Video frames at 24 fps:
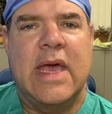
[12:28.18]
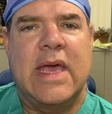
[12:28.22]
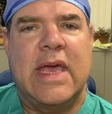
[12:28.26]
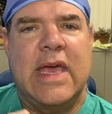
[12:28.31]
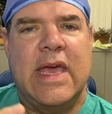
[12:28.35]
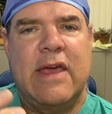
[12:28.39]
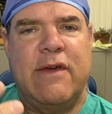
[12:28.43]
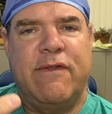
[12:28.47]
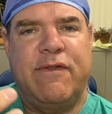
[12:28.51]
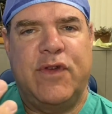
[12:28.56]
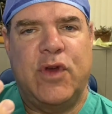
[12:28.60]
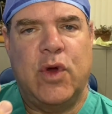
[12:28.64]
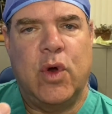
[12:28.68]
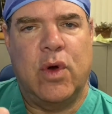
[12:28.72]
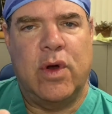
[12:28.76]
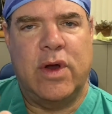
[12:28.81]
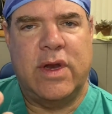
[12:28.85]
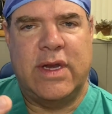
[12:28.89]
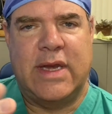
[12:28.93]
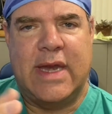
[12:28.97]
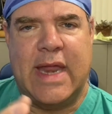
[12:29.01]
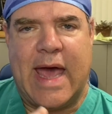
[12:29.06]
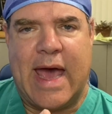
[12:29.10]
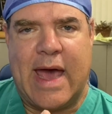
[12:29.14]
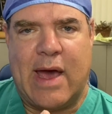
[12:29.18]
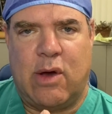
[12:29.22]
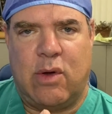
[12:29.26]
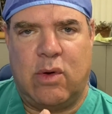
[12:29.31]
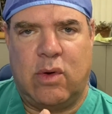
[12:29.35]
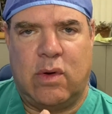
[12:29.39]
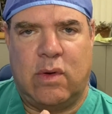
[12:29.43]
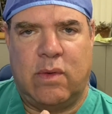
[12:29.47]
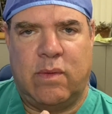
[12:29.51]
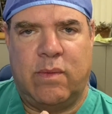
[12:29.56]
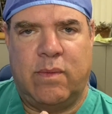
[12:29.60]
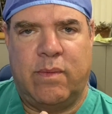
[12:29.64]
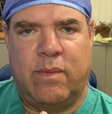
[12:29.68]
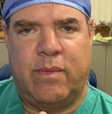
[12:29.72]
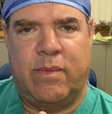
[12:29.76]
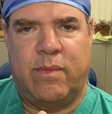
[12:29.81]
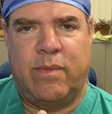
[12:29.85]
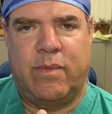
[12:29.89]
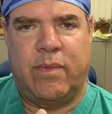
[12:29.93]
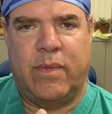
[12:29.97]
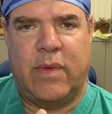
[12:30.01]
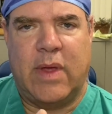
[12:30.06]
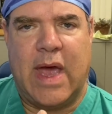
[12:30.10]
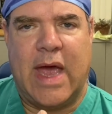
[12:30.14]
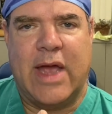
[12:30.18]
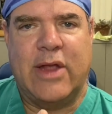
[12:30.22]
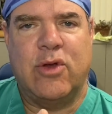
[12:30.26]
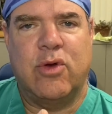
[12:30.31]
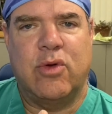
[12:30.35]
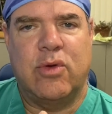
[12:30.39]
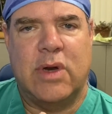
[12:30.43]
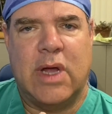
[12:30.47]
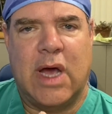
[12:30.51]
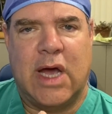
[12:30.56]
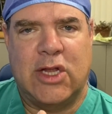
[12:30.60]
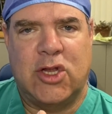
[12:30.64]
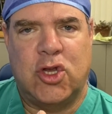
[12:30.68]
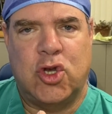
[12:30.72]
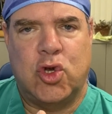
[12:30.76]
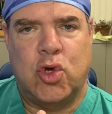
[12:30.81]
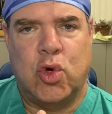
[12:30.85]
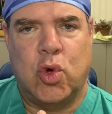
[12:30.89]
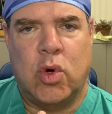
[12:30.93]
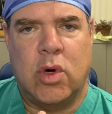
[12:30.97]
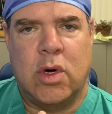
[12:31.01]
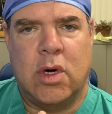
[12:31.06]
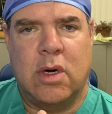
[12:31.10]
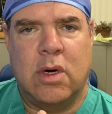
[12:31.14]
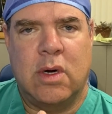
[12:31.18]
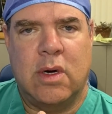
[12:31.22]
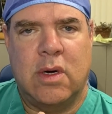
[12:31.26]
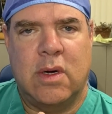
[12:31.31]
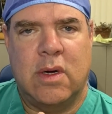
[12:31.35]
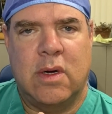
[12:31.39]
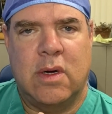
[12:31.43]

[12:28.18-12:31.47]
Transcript: If you're in doubt and you're not sure,